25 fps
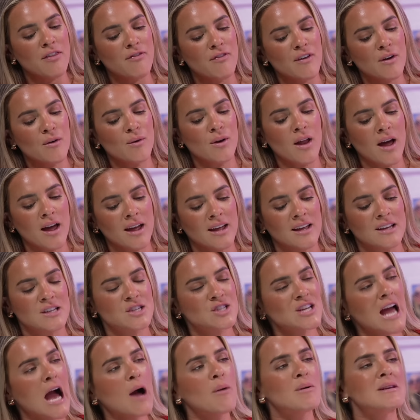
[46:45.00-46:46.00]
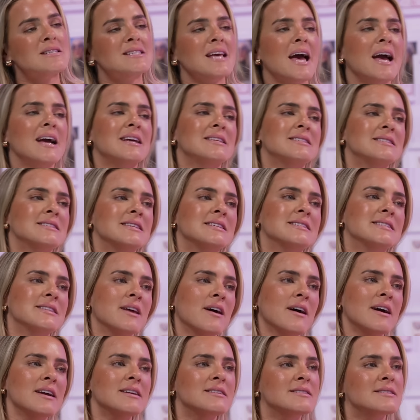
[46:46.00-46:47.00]
feel like shower sex is
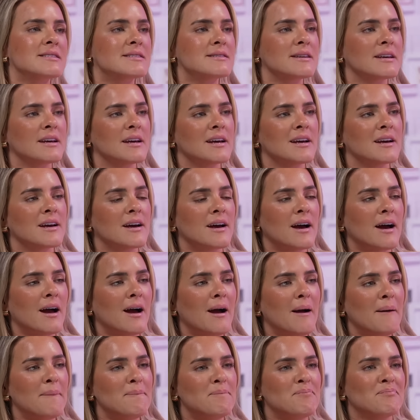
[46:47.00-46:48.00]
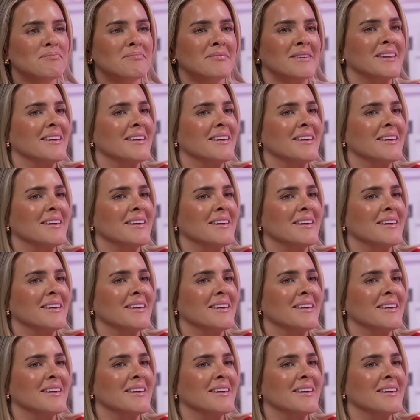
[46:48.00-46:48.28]
nice. Um,